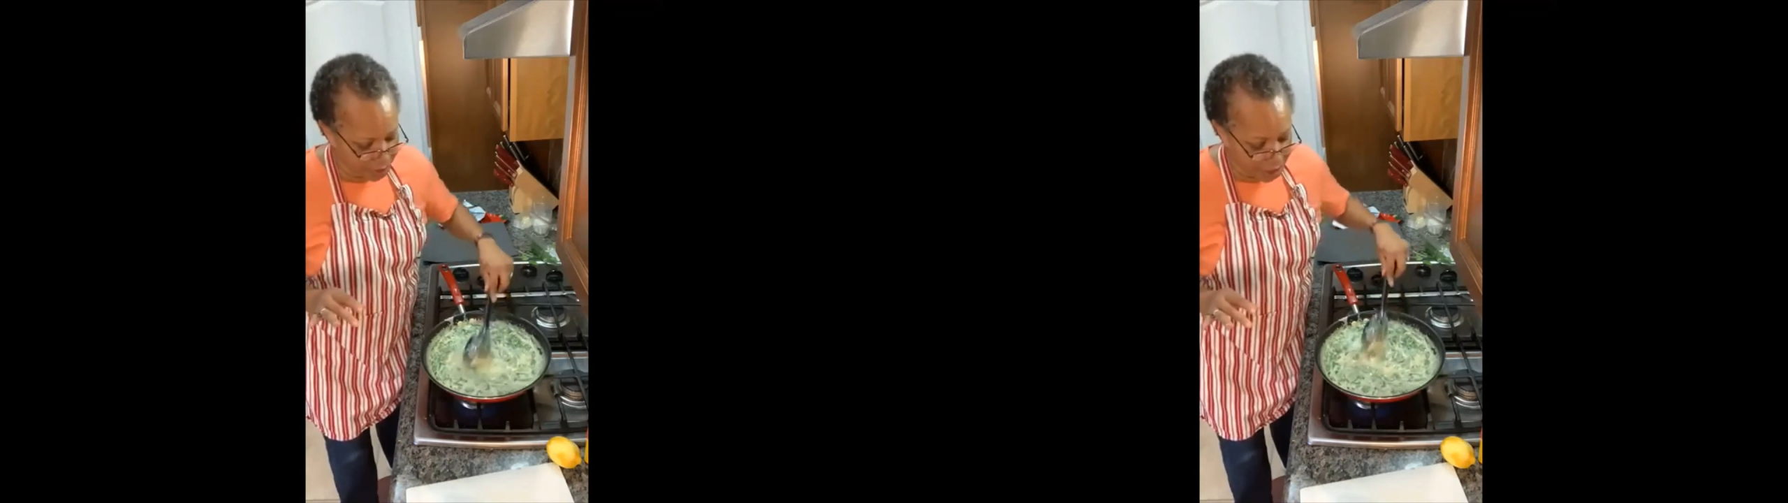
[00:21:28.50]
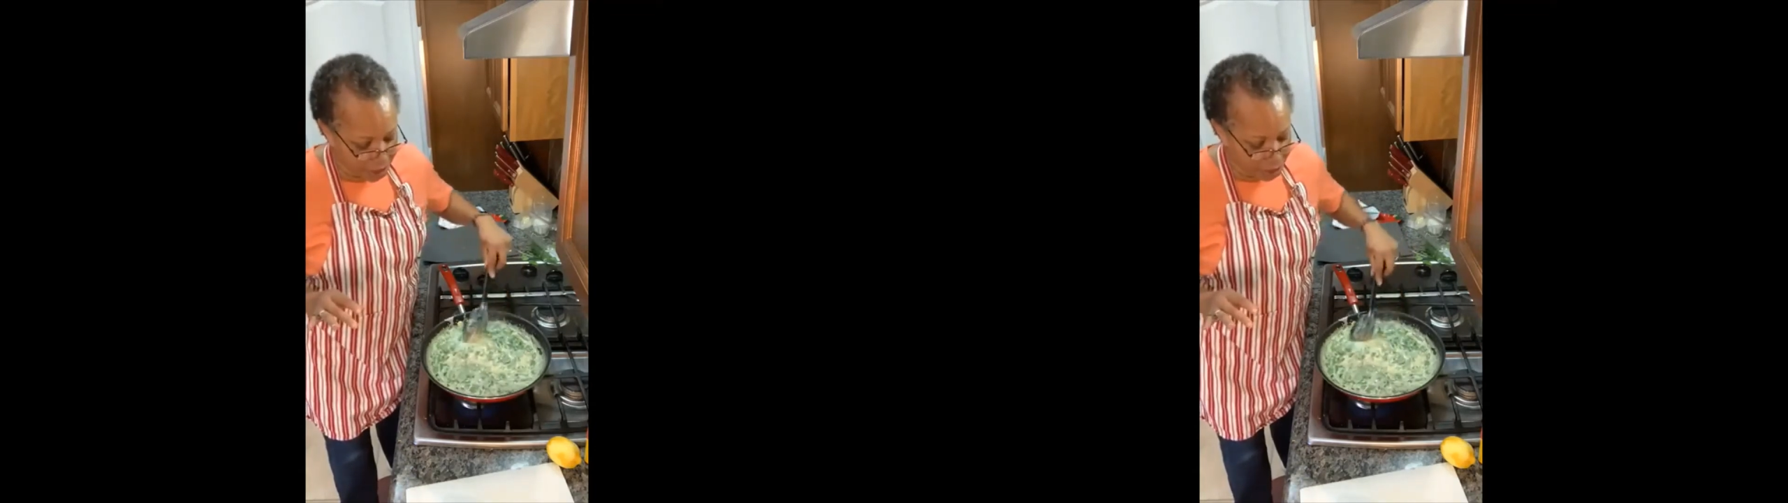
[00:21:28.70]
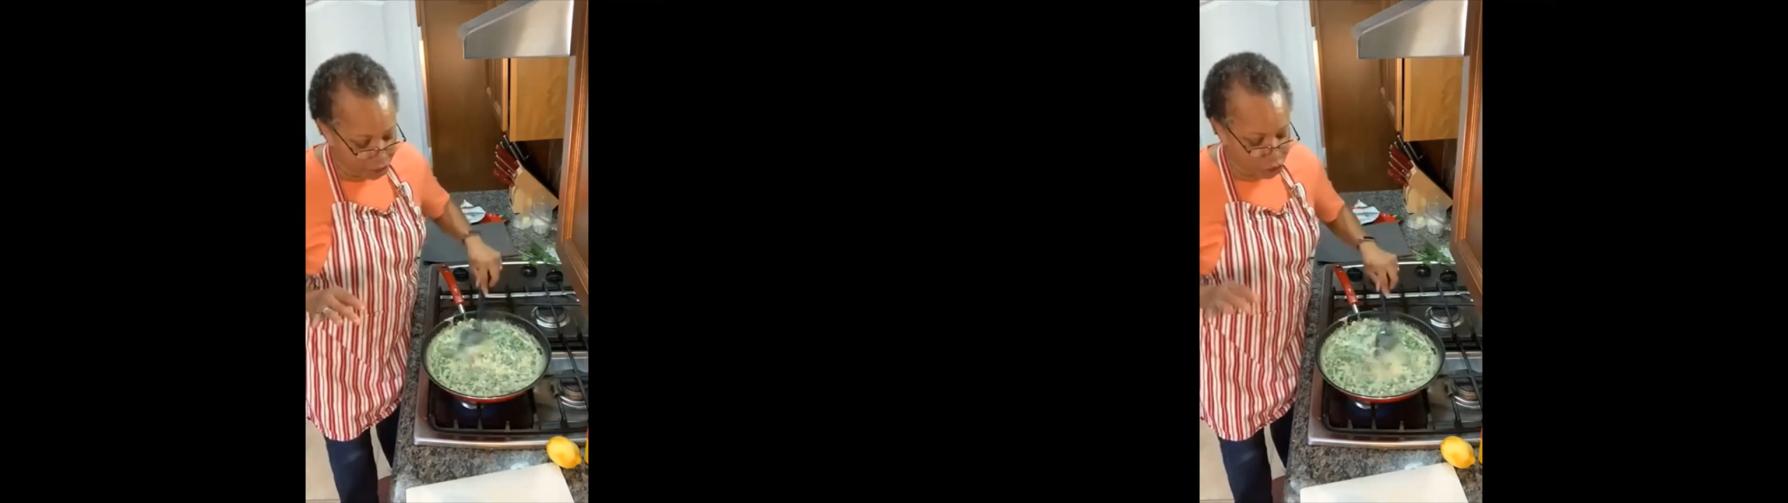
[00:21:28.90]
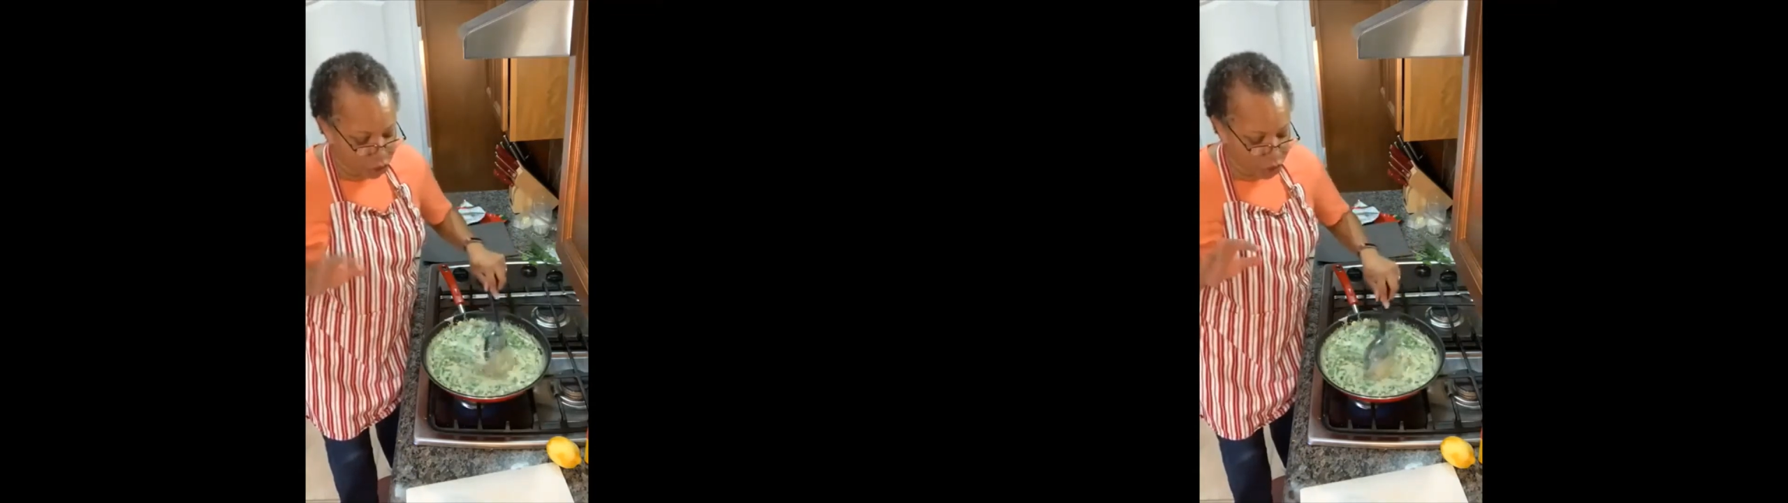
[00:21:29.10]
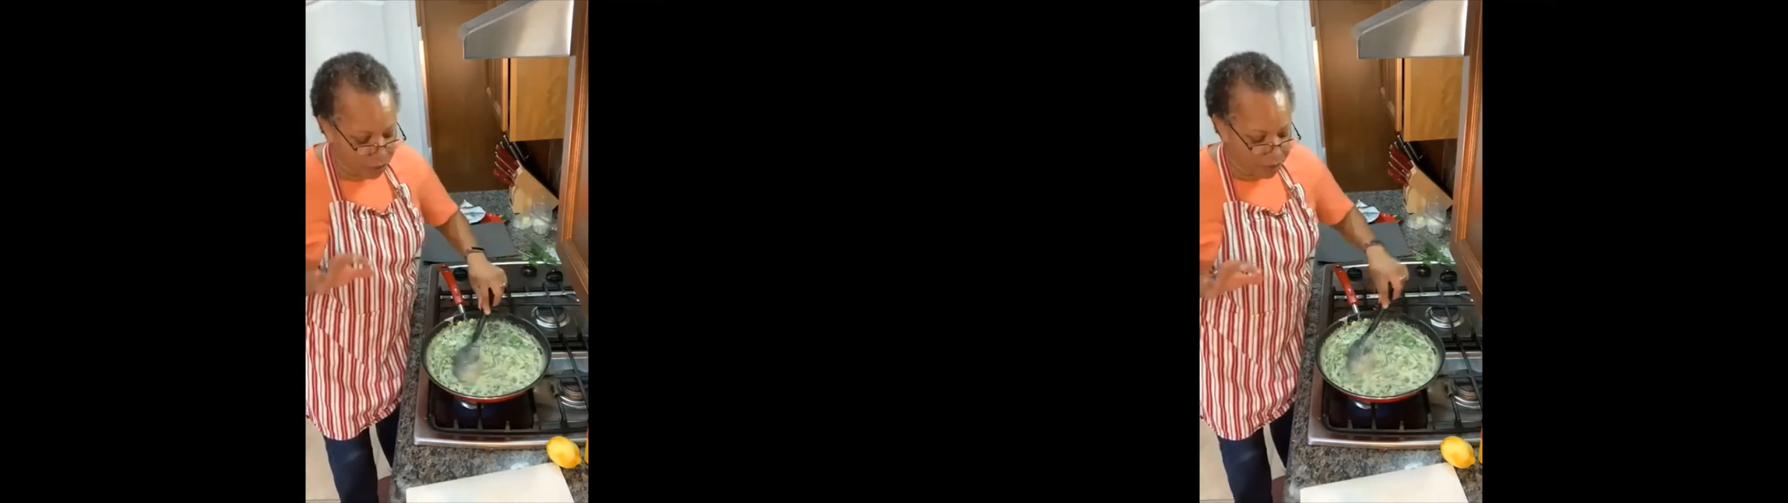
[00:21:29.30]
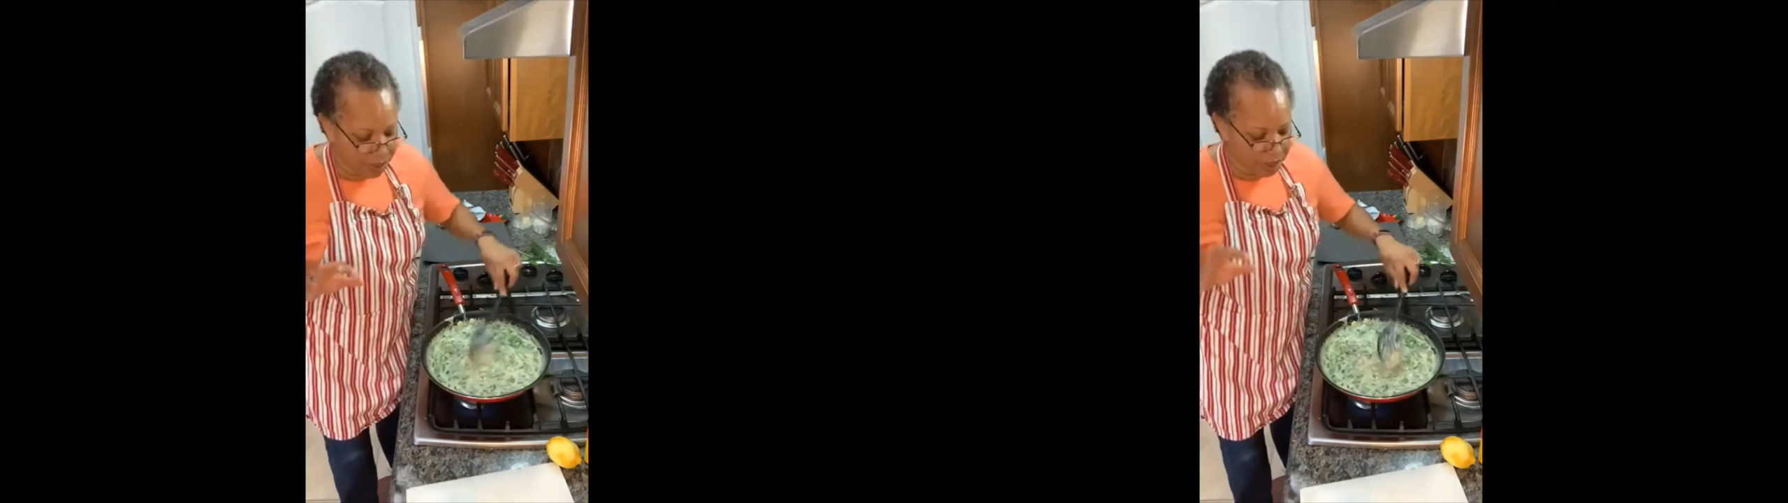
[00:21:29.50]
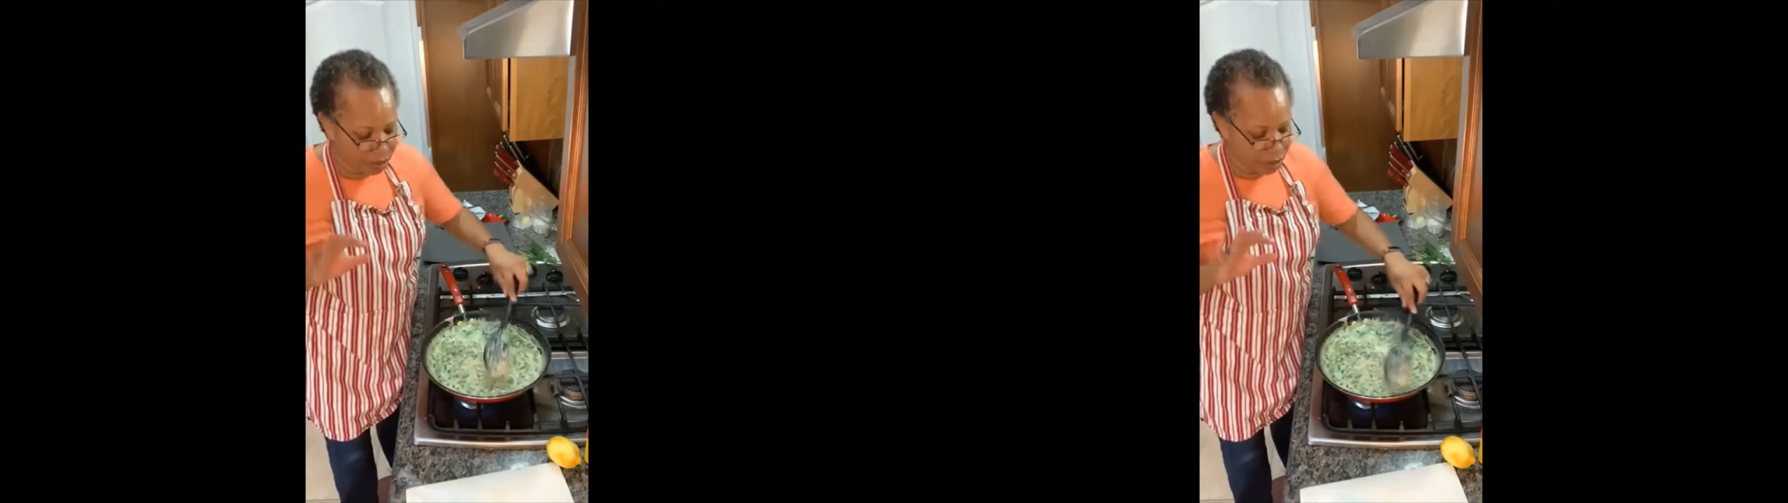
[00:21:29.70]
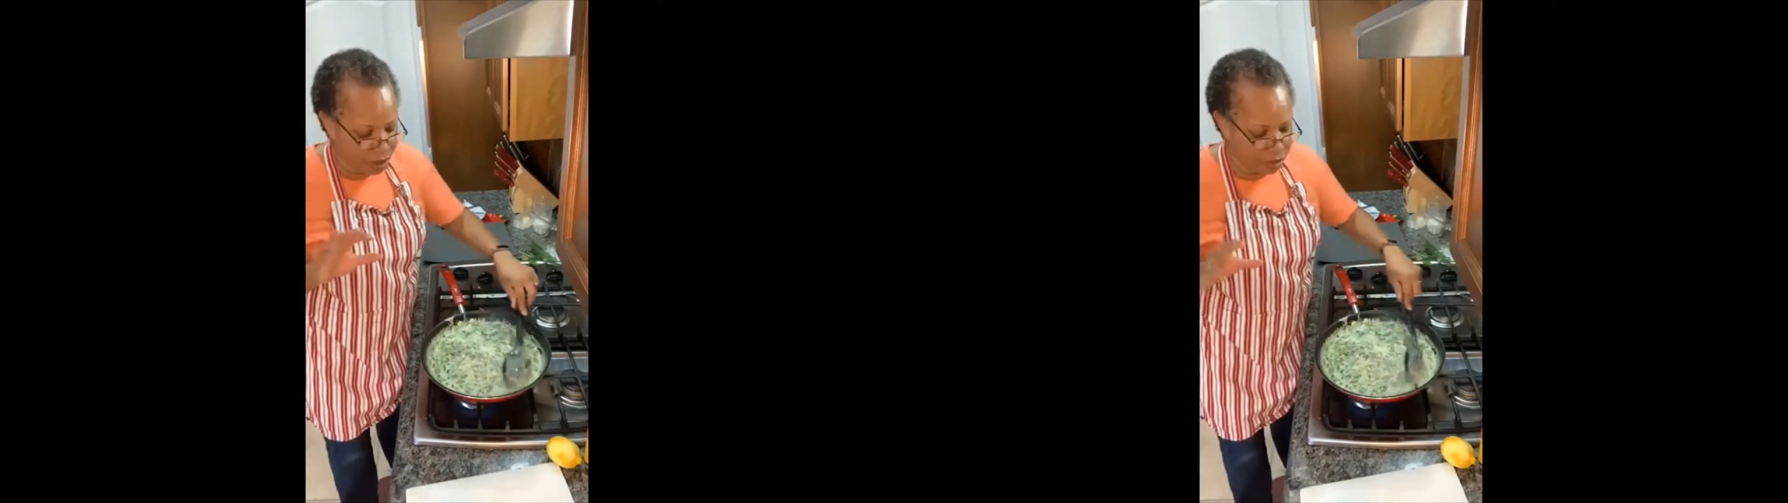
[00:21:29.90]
The shrimp is what